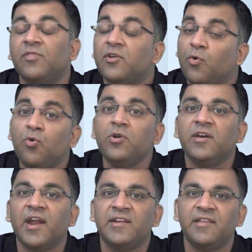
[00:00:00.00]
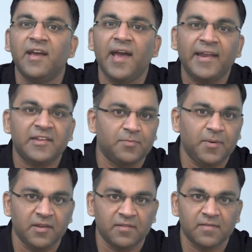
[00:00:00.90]
on their own criteria and
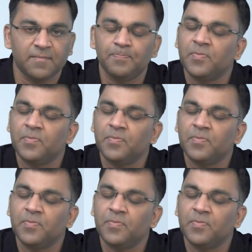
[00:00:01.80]
experience.